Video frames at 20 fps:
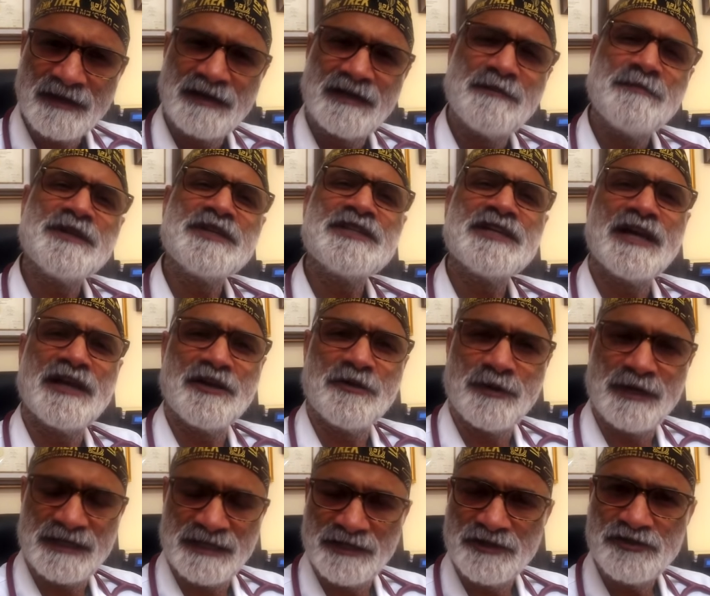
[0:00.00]
let me tell you
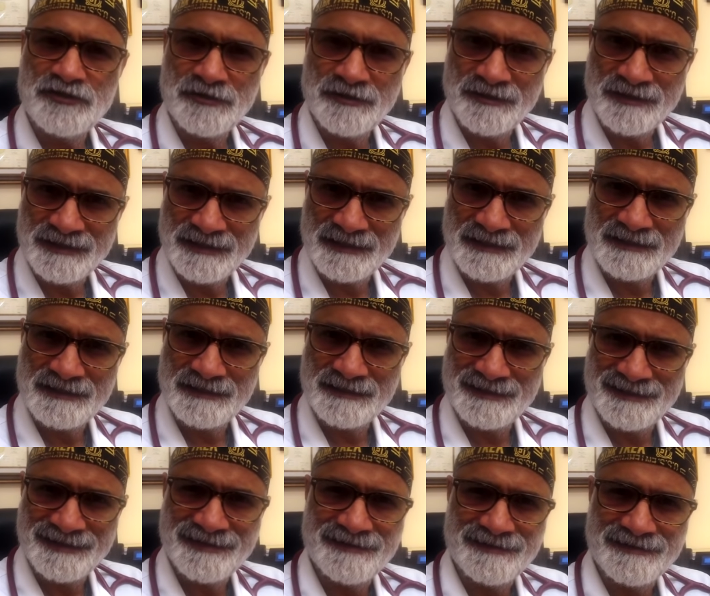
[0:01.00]
what insulin
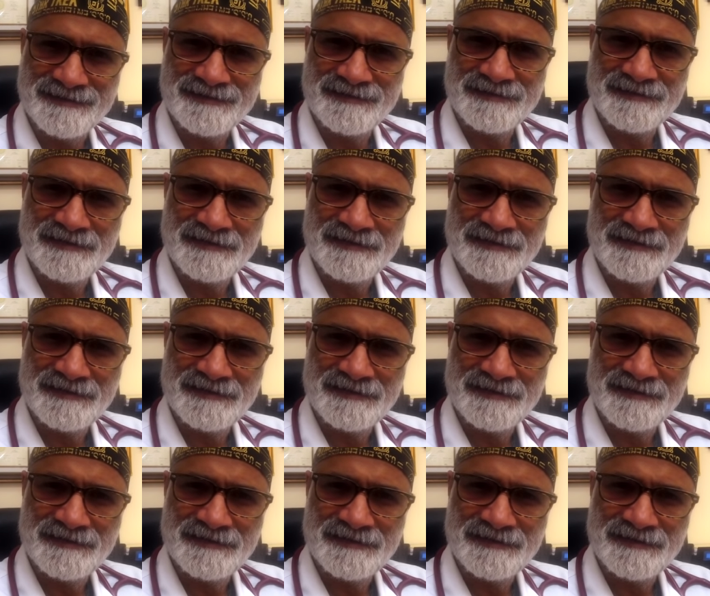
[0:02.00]
resistance is.